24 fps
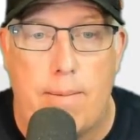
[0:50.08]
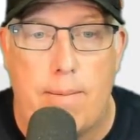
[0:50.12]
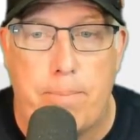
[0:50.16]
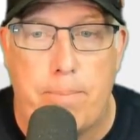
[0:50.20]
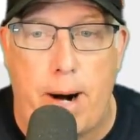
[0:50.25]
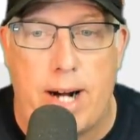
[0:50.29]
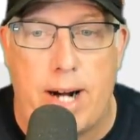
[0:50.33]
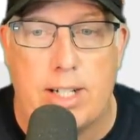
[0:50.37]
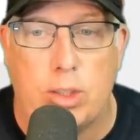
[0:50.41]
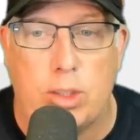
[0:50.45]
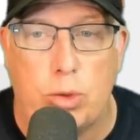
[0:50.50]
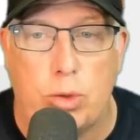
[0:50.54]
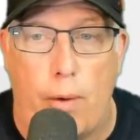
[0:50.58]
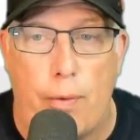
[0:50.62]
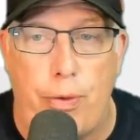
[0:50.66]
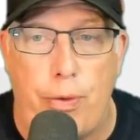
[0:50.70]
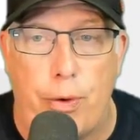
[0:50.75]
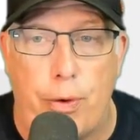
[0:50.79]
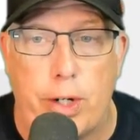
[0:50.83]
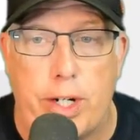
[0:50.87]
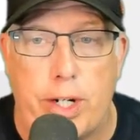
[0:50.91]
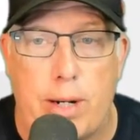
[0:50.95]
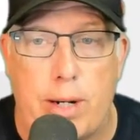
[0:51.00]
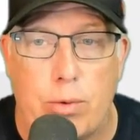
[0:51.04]
Minus
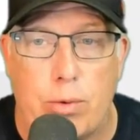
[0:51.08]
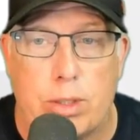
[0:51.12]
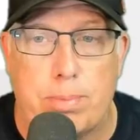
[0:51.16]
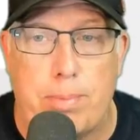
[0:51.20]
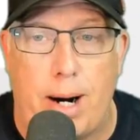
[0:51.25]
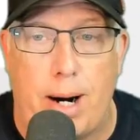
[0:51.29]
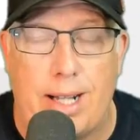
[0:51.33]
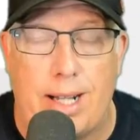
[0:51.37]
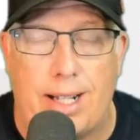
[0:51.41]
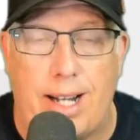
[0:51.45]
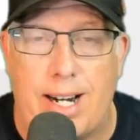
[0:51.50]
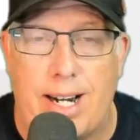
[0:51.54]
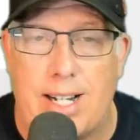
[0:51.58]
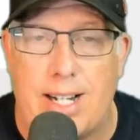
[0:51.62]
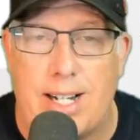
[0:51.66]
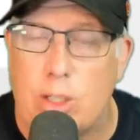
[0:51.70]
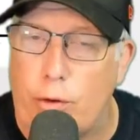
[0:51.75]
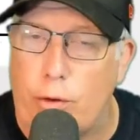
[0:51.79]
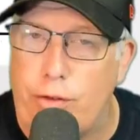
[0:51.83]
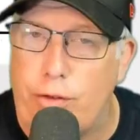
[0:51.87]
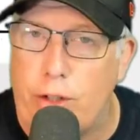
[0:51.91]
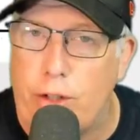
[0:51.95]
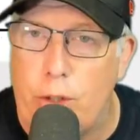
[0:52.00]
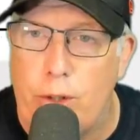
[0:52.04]
113 was my line, so
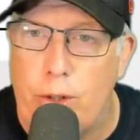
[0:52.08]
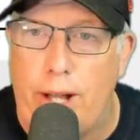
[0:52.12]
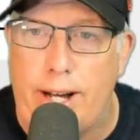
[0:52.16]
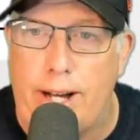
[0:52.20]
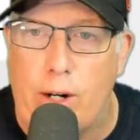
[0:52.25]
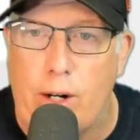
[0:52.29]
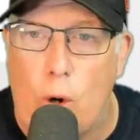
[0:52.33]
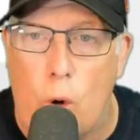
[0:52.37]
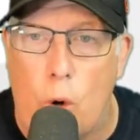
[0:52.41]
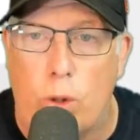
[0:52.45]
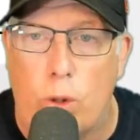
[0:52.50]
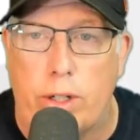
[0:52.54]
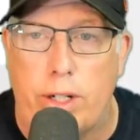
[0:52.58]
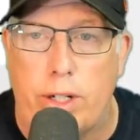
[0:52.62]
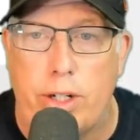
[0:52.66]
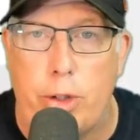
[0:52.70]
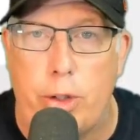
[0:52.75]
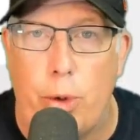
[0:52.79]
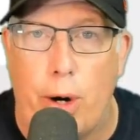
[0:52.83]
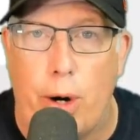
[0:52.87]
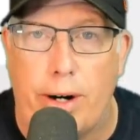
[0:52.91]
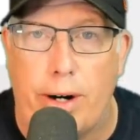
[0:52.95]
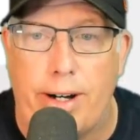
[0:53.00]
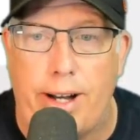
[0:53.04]
if you do like Oakland,
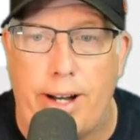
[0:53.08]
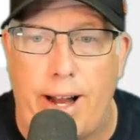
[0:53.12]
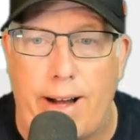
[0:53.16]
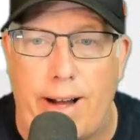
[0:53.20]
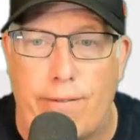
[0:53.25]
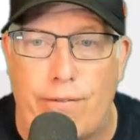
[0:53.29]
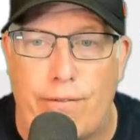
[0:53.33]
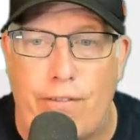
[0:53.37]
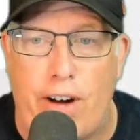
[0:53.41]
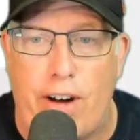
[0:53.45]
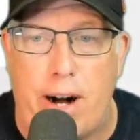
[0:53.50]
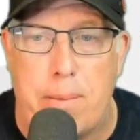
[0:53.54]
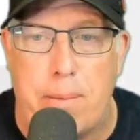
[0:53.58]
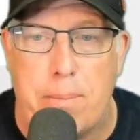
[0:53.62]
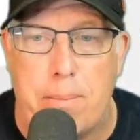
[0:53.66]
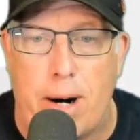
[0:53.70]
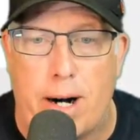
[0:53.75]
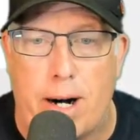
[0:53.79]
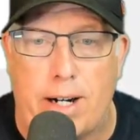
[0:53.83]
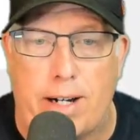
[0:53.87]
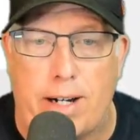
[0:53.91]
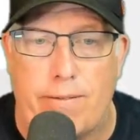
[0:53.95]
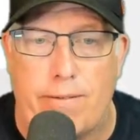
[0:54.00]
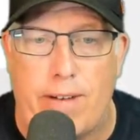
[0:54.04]
you are getting fair
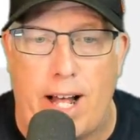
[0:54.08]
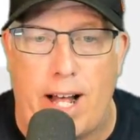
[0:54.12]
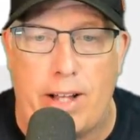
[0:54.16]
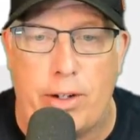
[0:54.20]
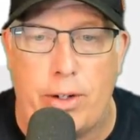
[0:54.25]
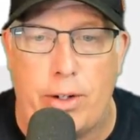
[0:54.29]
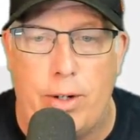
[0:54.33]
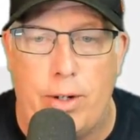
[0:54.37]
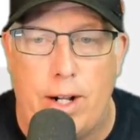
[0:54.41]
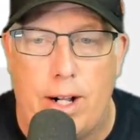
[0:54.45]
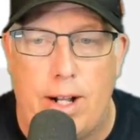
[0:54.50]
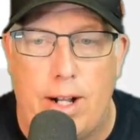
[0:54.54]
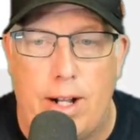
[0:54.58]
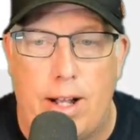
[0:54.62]
market value.